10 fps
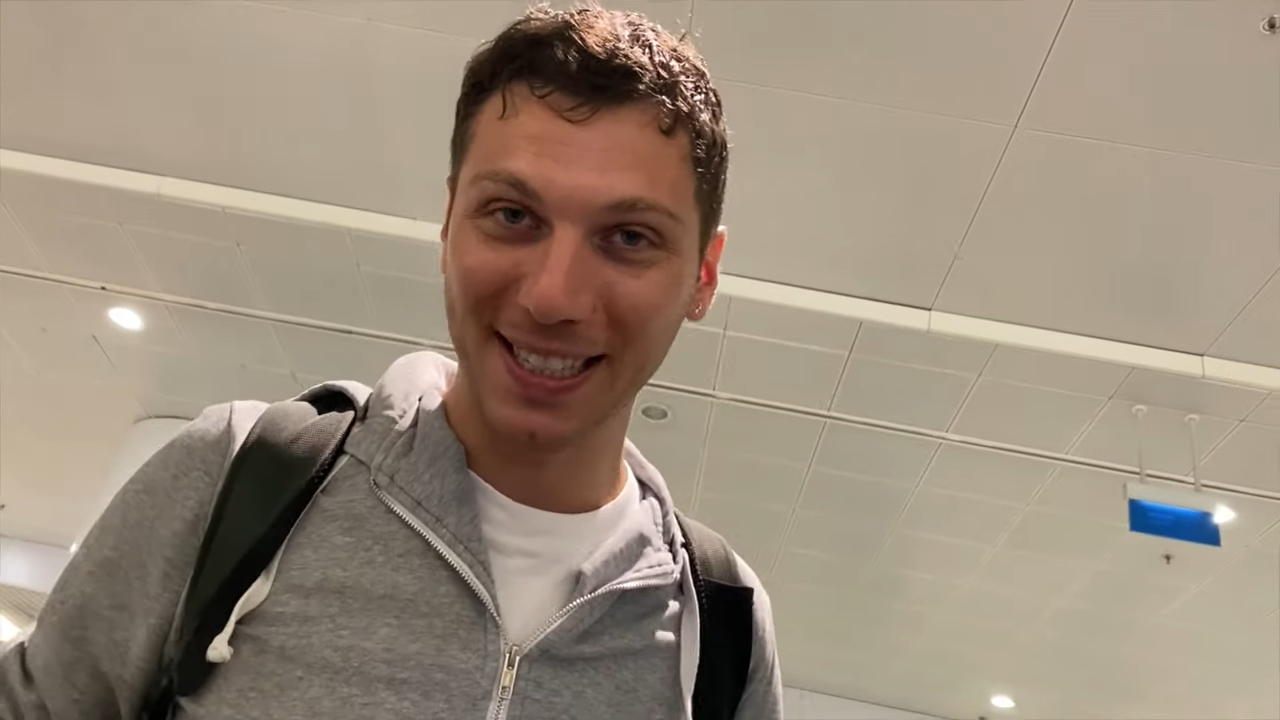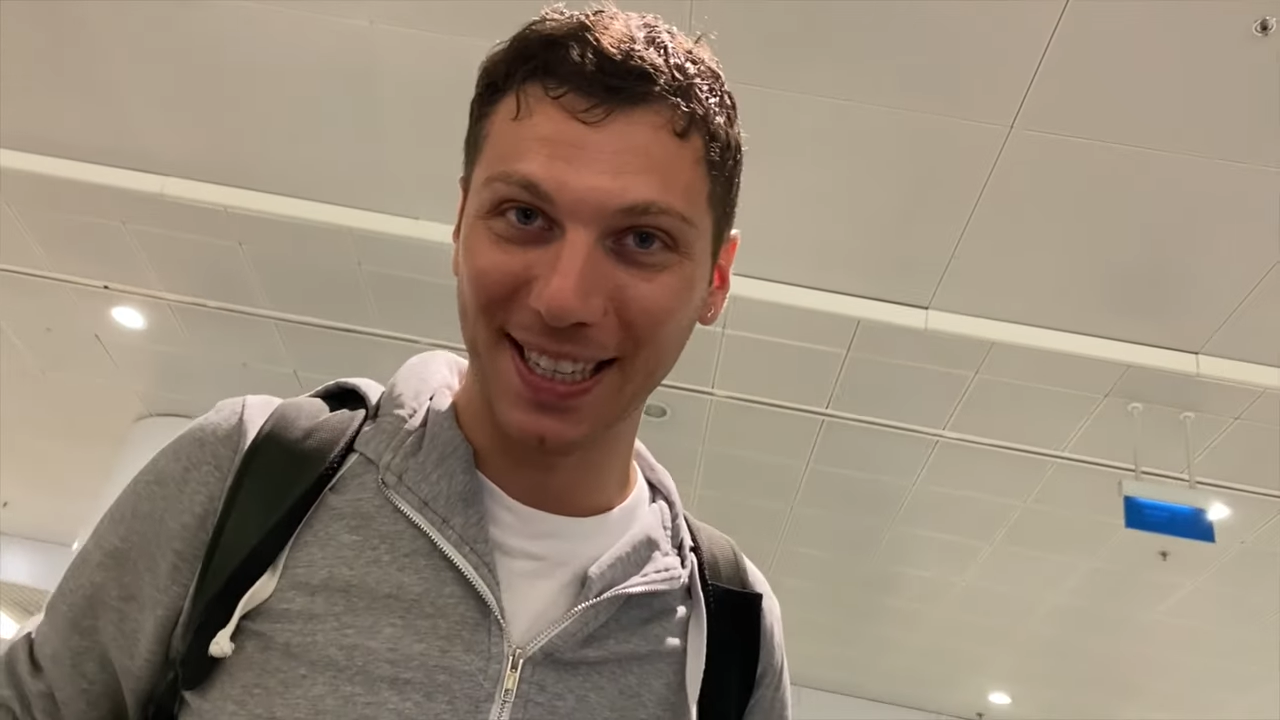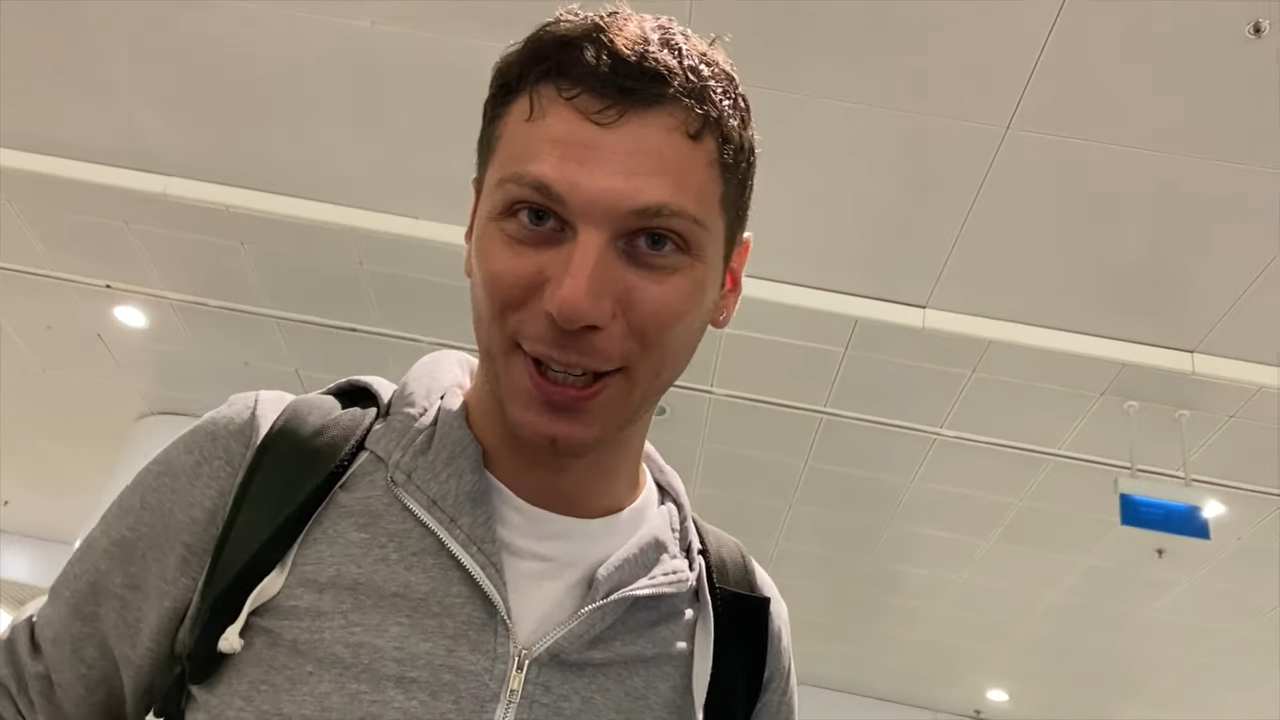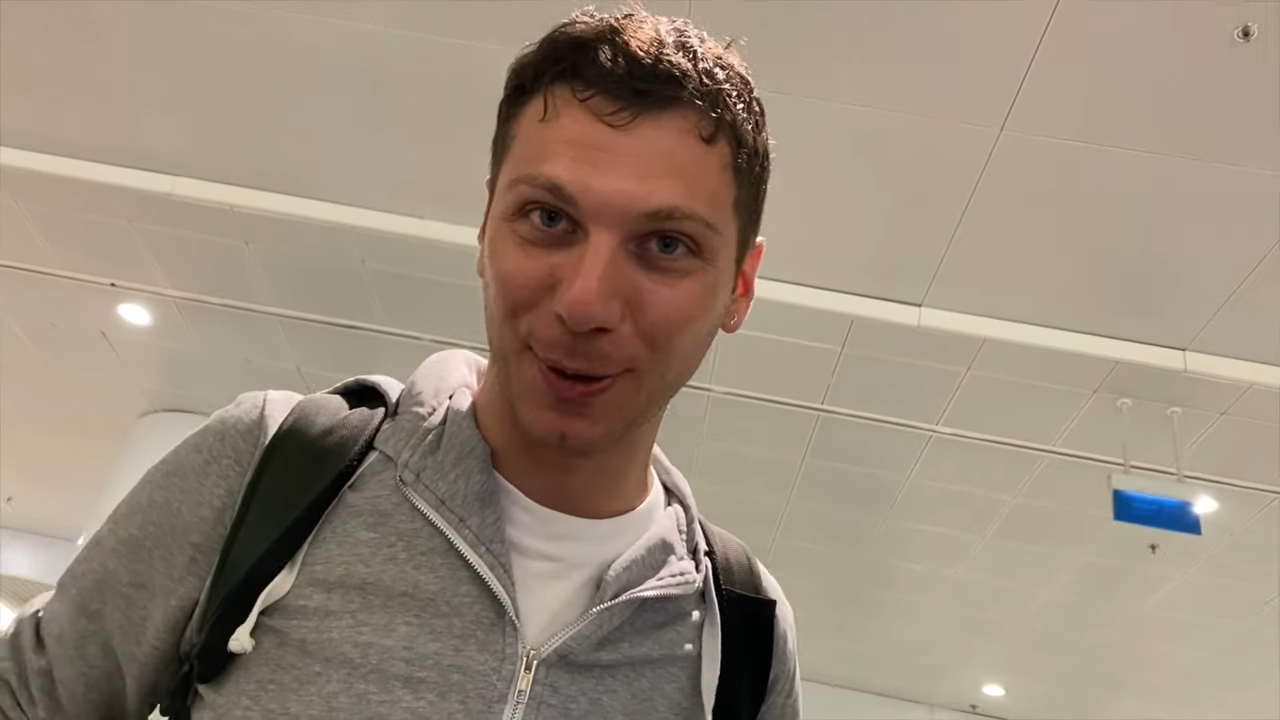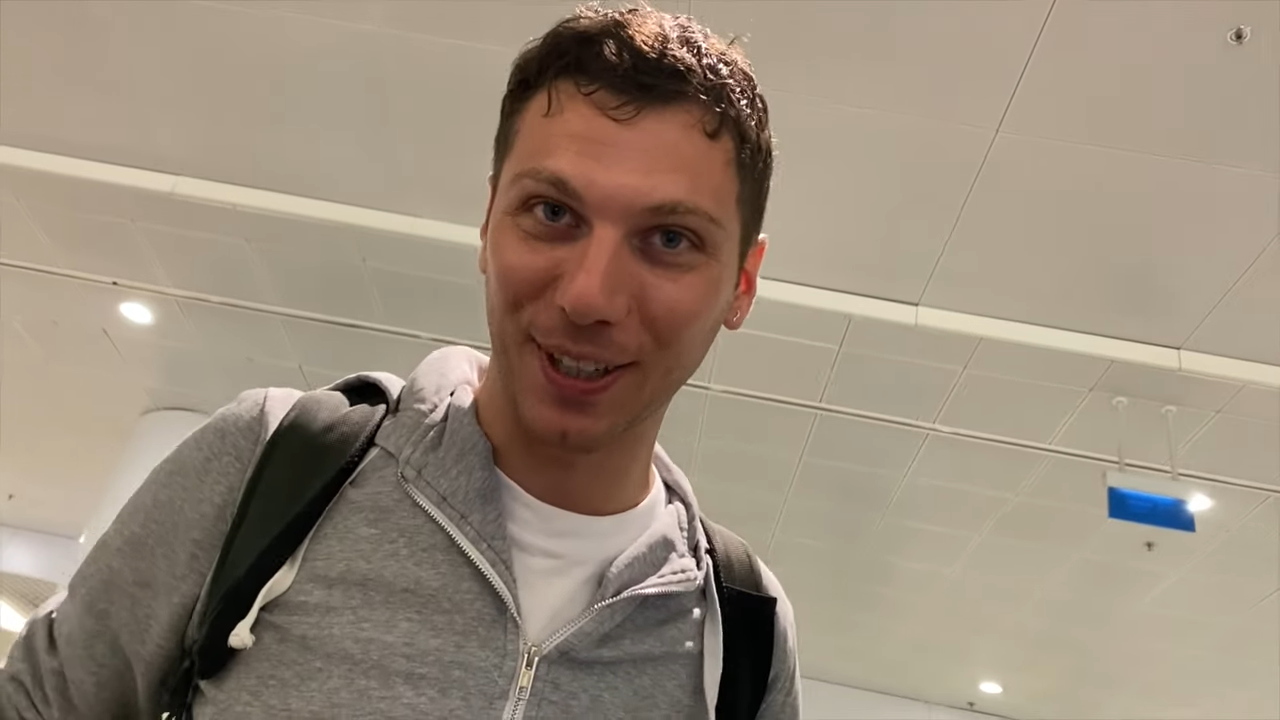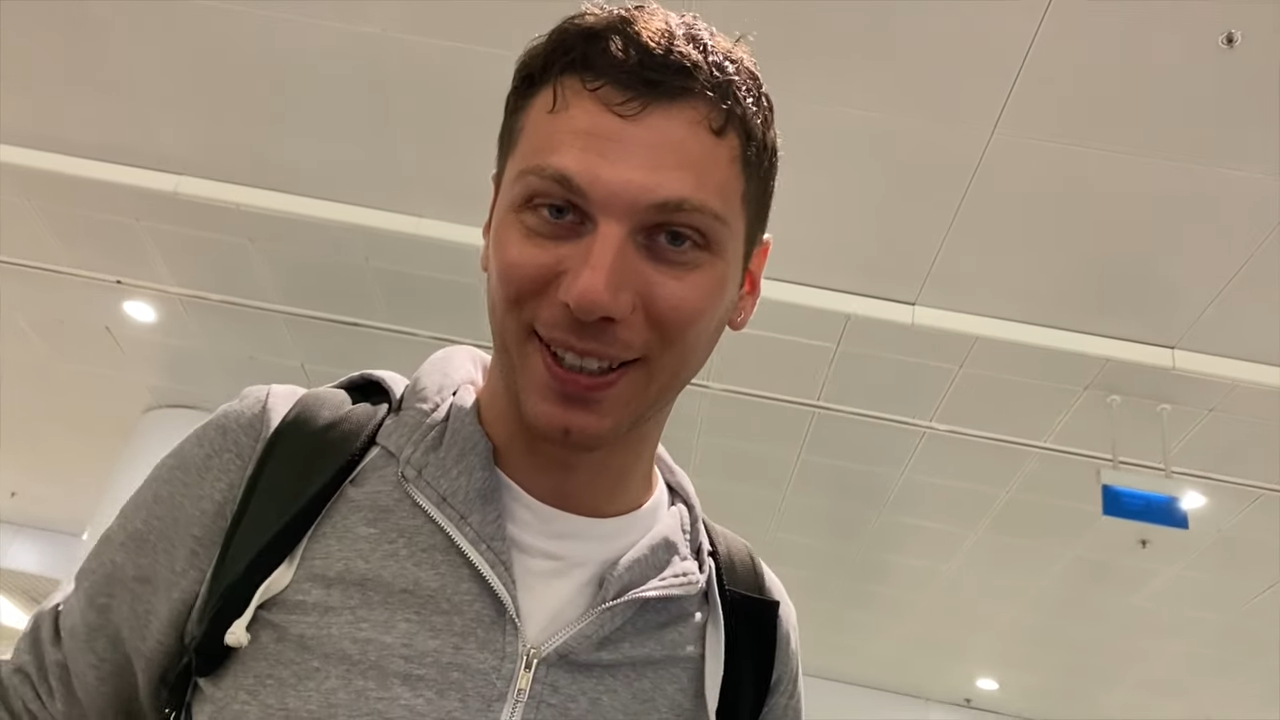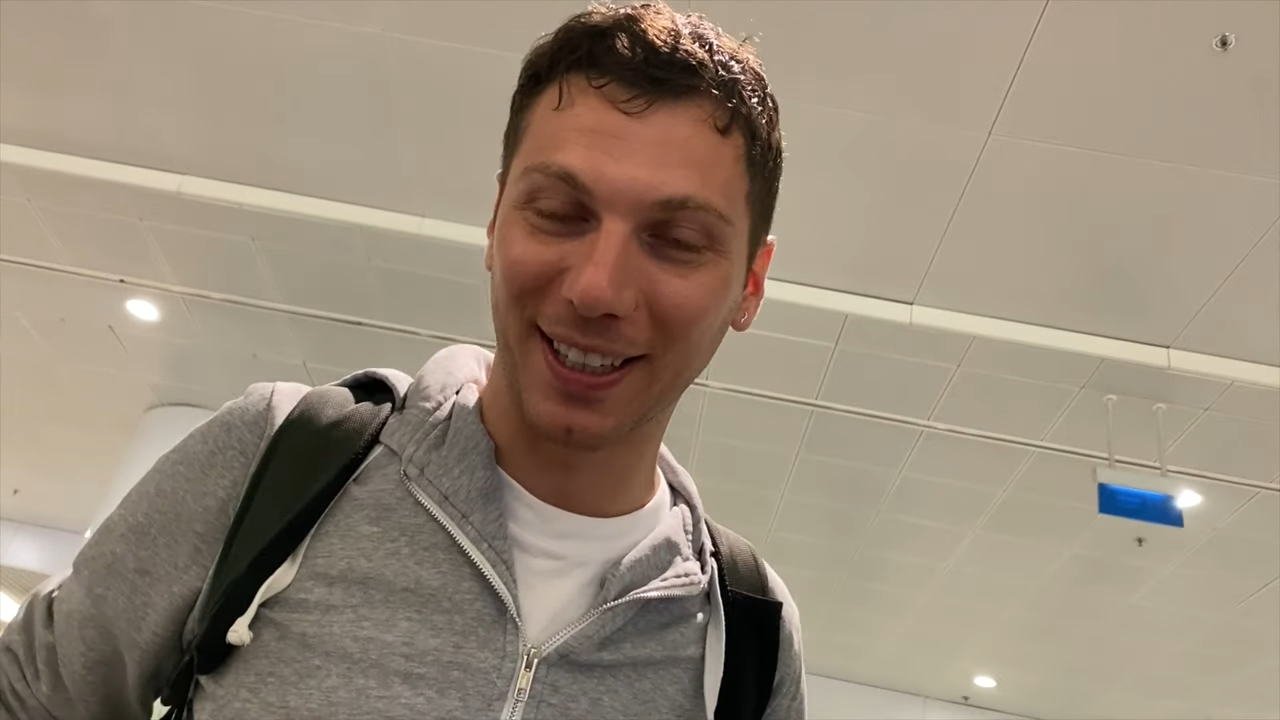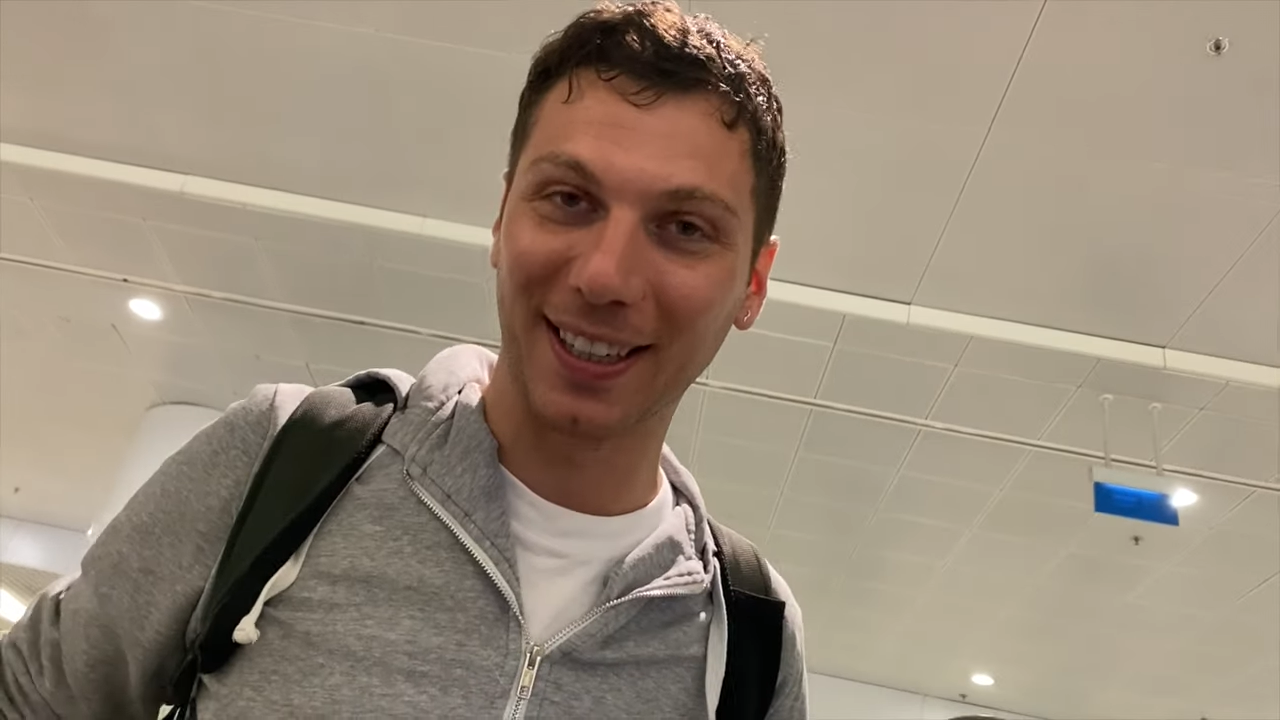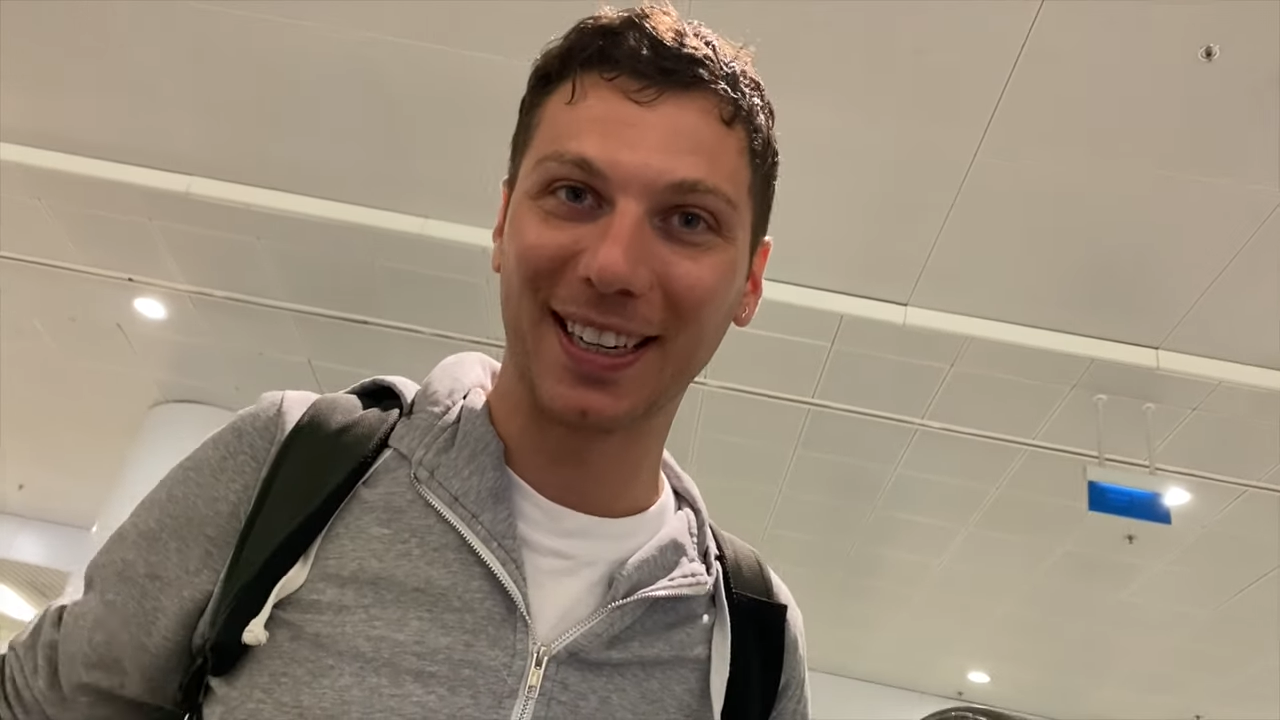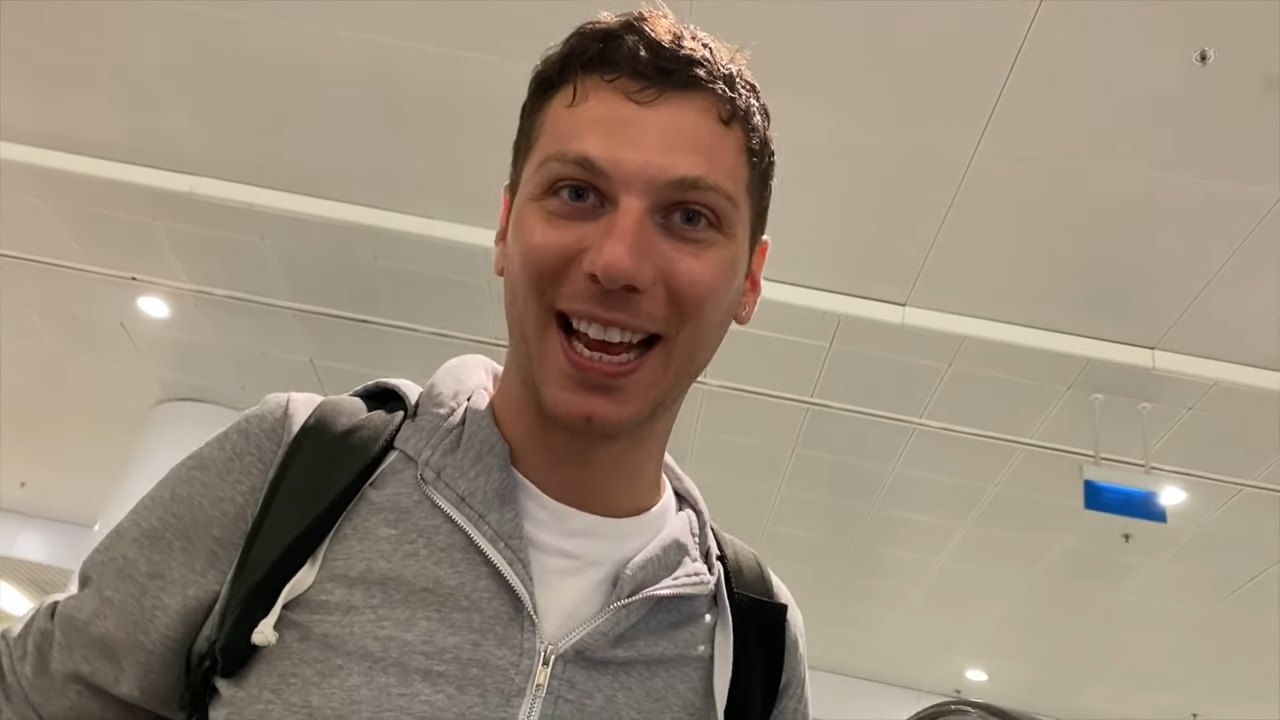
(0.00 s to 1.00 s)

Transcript: security